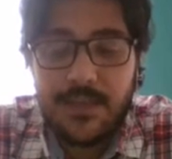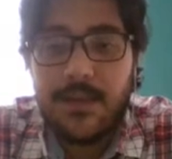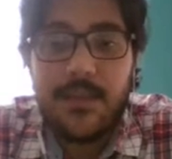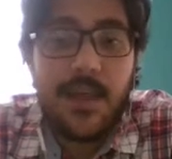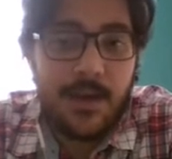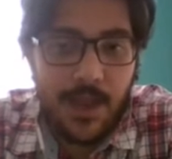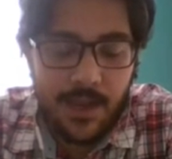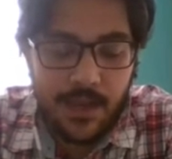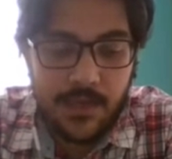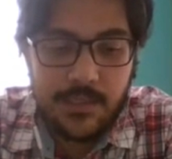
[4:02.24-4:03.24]
then I
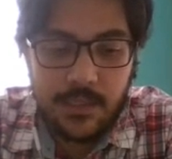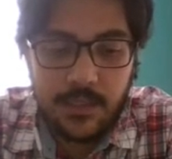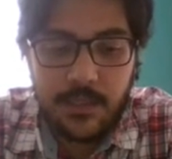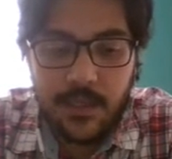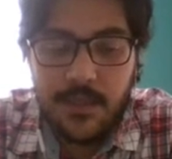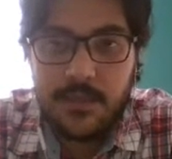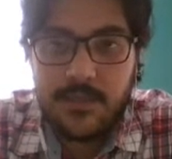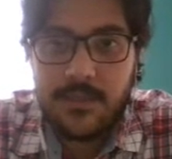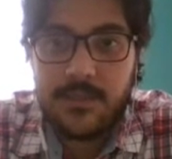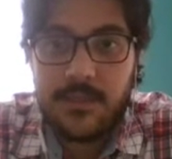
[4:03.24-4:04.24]
can consider that this
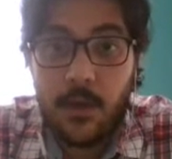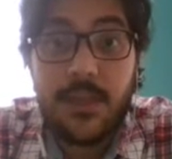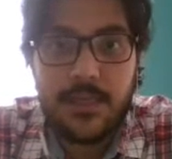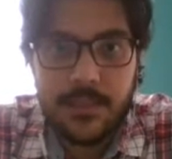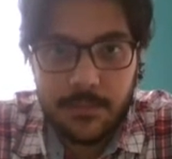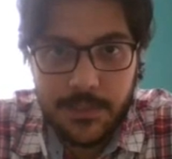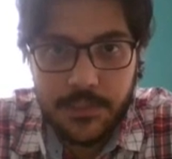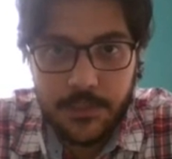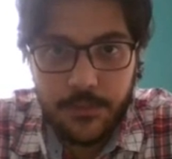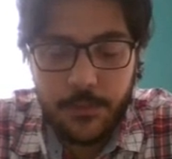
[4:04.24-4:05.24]
is authentic
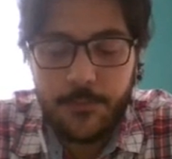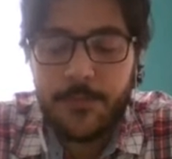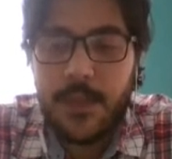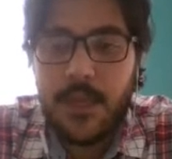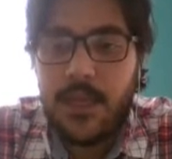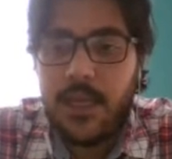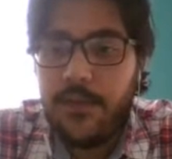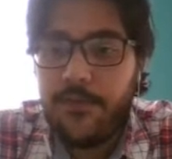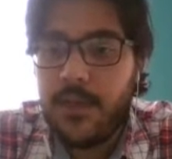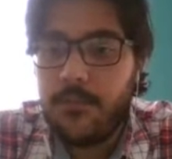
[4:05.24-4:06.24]
material.
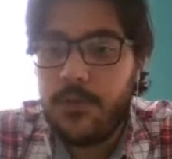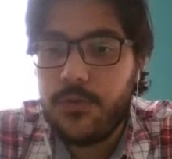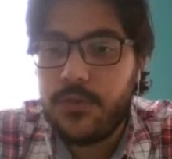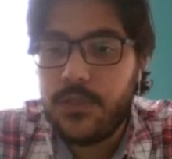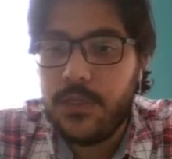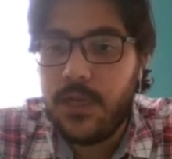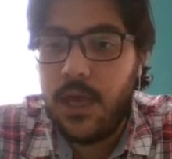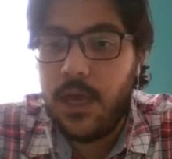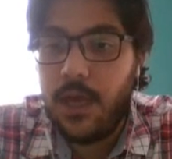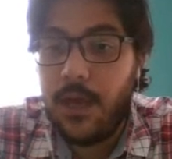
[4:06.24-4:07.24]
If I am using
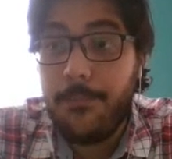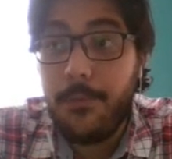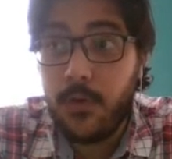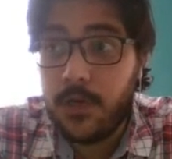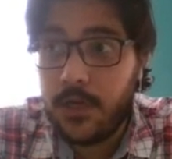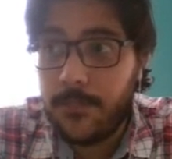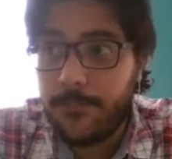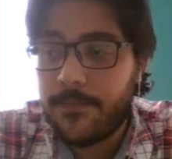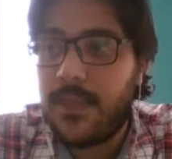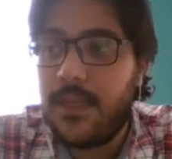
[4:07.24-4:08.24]
a book
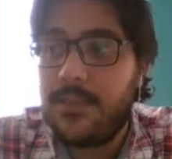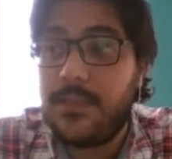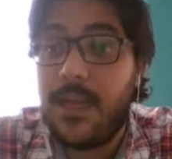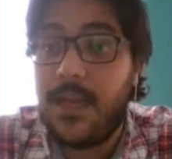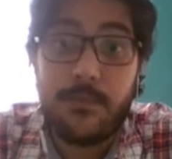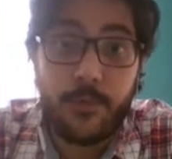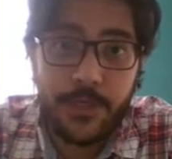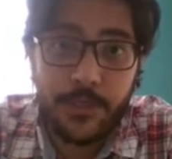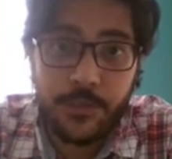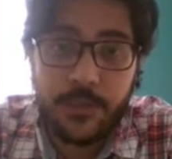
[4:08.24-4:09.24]
that is
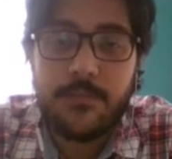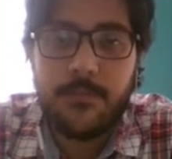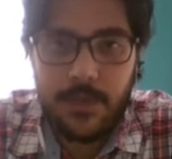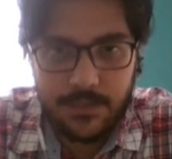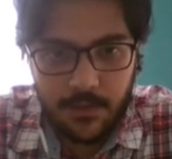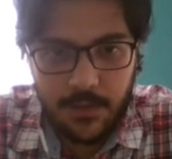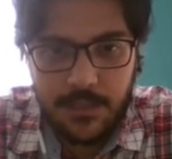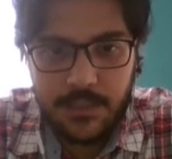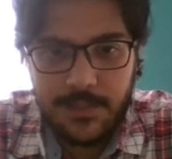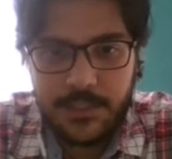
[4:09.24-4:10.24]
unabridged, it's
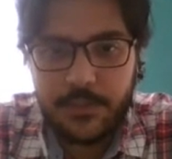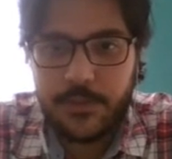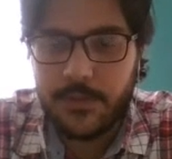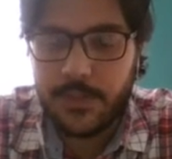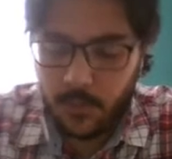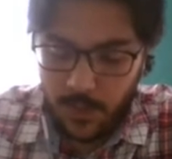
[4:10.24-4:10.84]
authentic material as well.